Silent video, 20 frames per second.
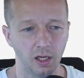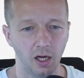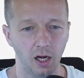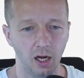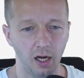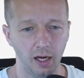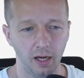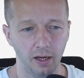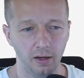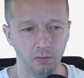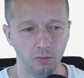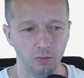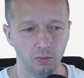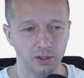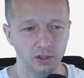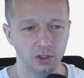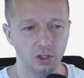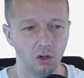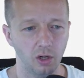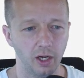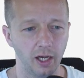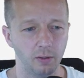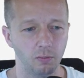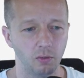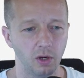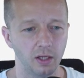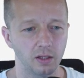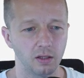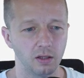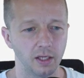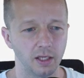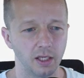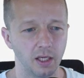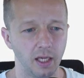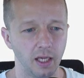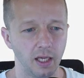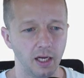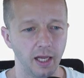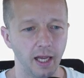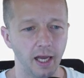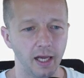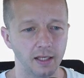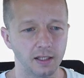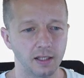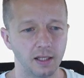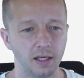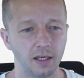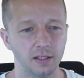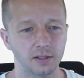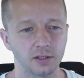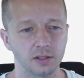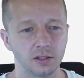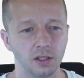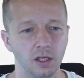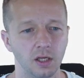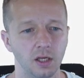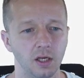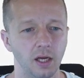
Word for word: Uh, let's go ahead, right click and edit this.